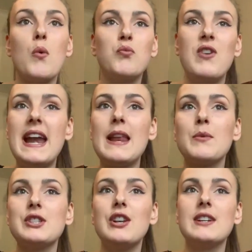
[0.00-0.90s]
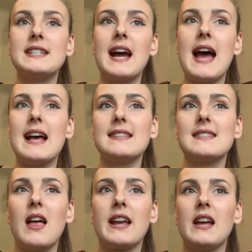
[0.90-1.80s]
really wasn't looked at as
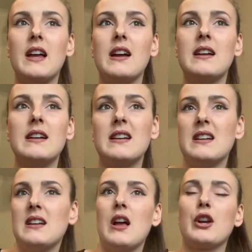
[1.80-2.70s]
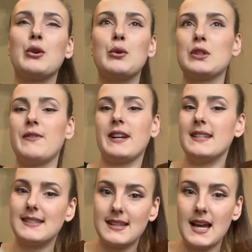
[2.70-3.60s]
like a a cause for
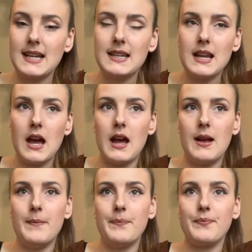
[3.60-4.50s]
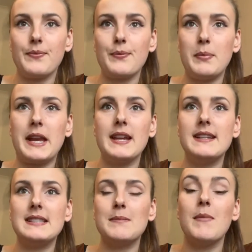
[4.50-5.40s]
concern um,
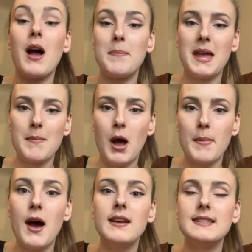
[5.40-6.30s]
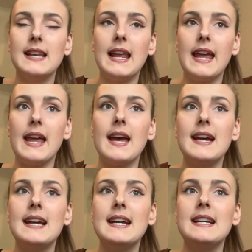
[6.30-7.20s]
because my BMI personally
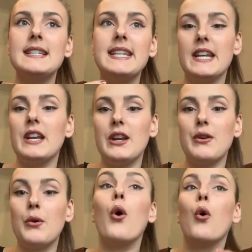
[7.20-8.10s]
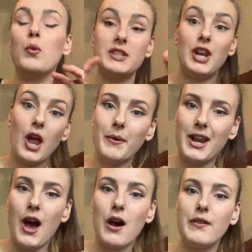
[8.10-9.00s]
didn't or wasn't low
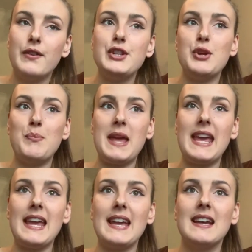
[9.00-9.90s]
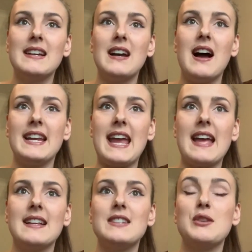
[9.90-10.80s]
enough to be I guess
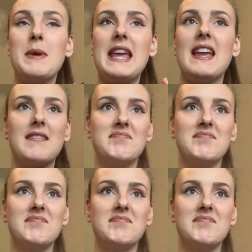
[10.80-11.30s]
to be